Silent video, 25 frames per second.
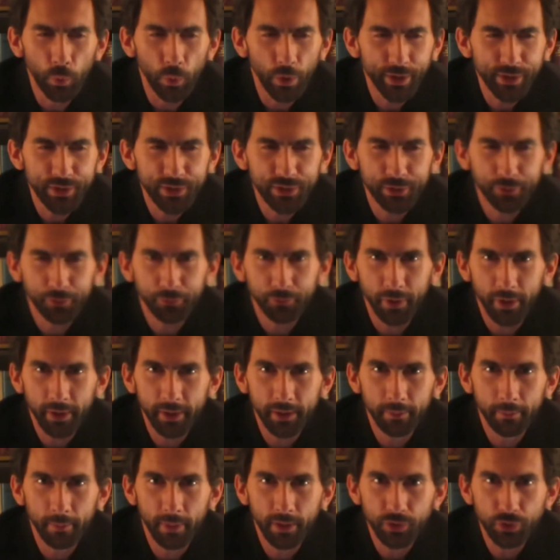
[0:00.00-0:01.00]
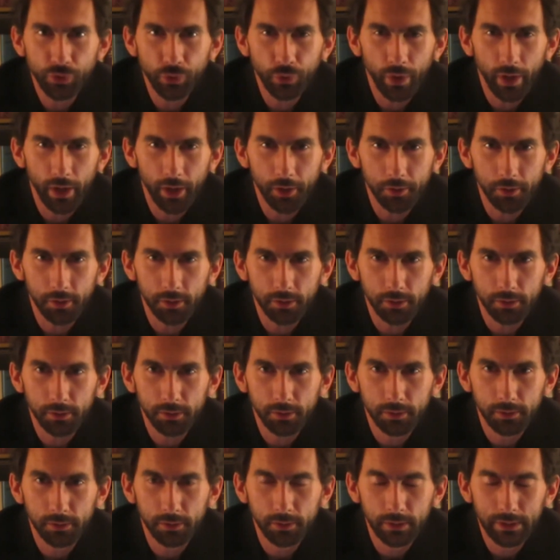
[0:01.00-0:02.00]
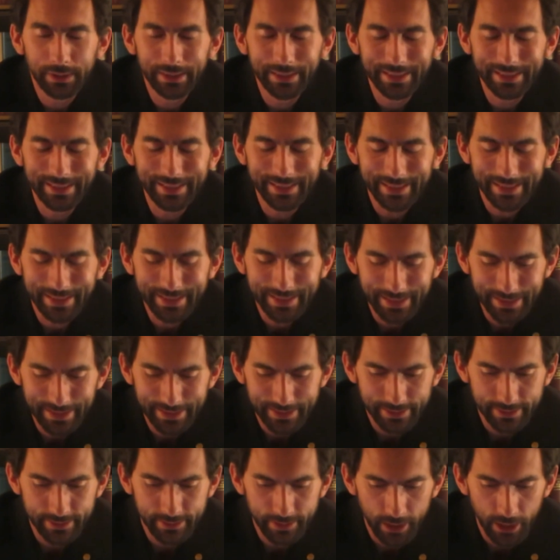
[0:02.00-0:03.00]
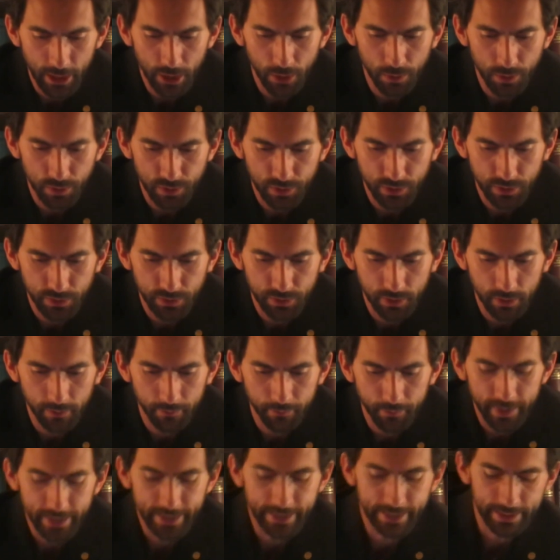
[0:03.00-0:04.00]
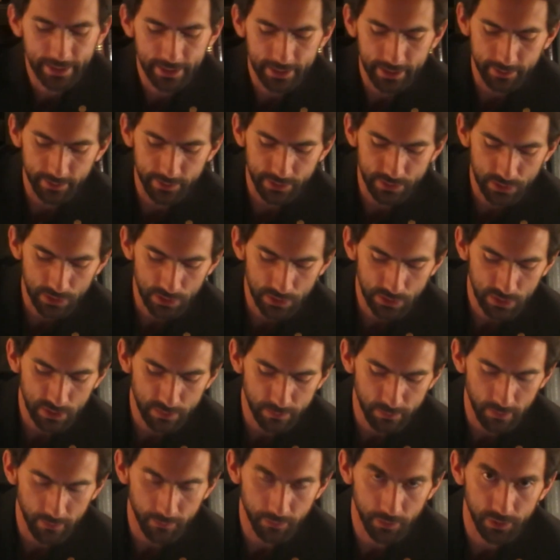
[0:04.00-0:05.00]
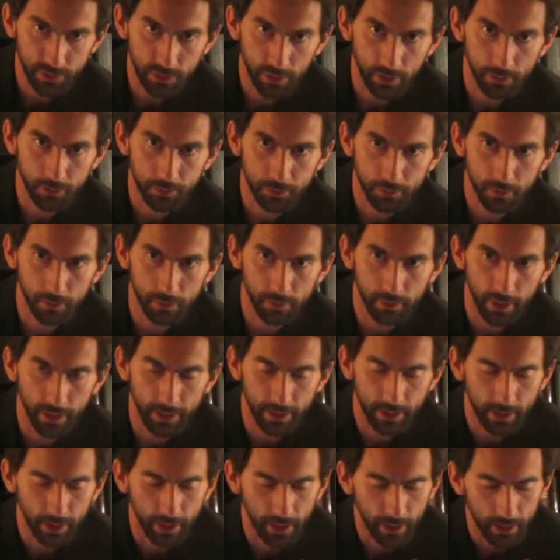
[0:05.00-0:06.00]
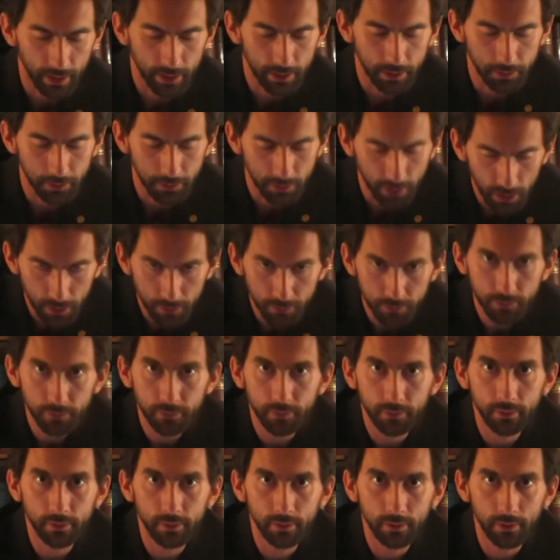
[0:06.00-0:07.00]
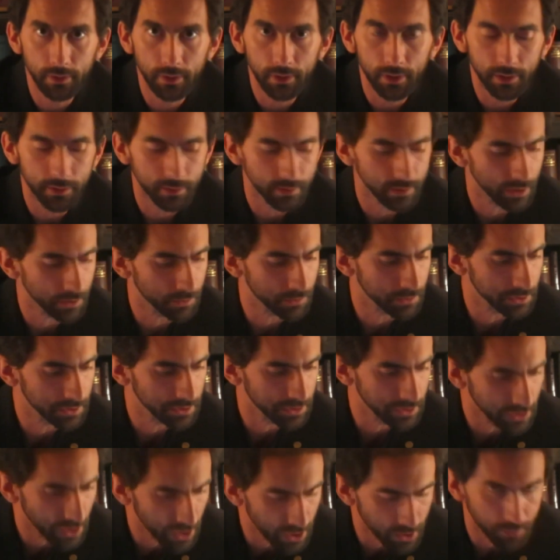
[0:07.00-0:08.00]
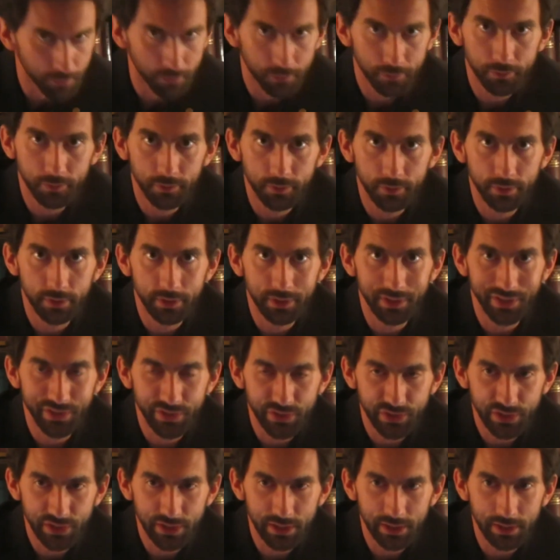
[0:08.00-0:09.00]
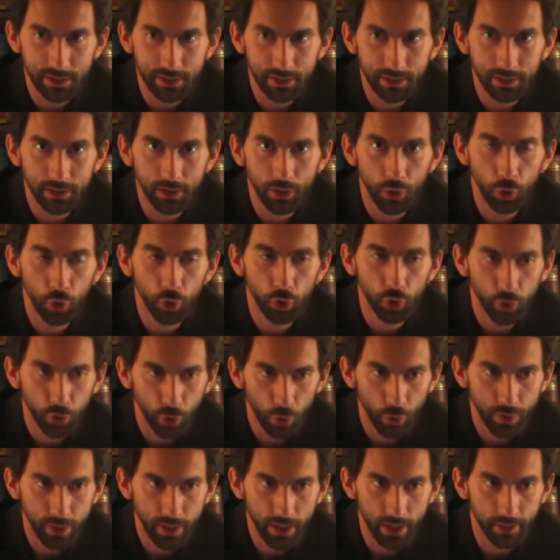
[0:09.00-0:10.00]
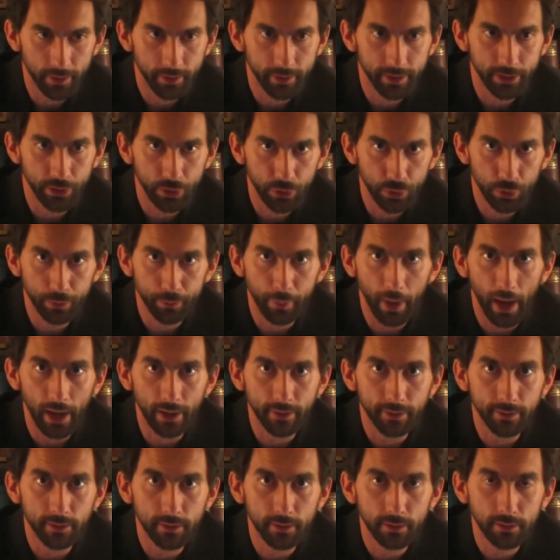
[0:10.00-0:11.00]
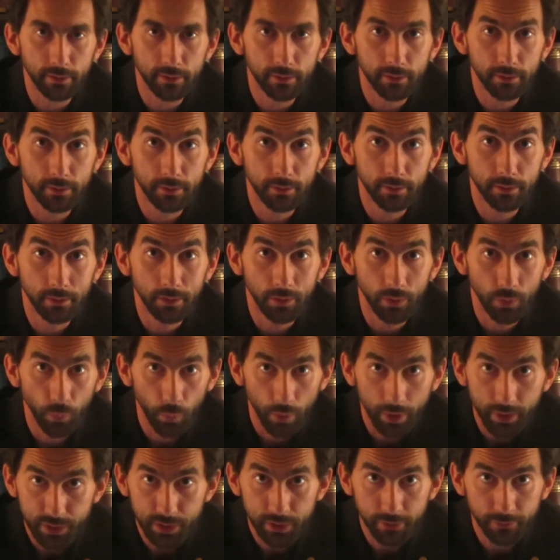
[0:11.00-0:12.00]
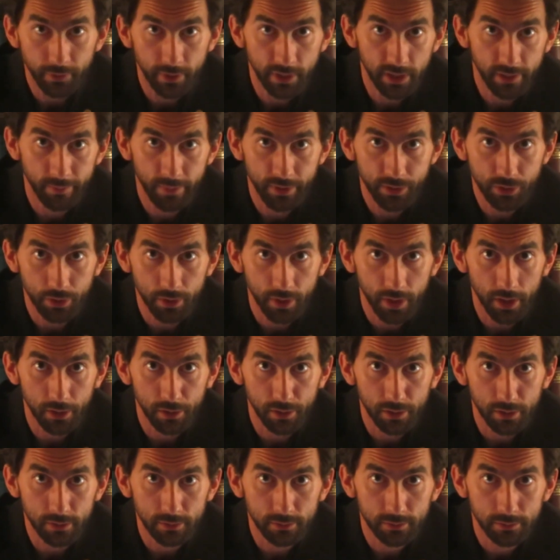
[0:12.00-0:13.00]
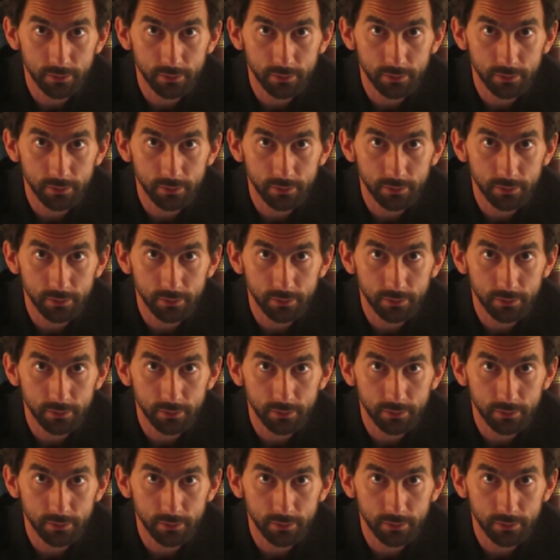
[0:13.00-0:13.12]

What is the fundamental error in our system? In the system of this country that I love and that I would love to see go down a good path. What is the fundamental error?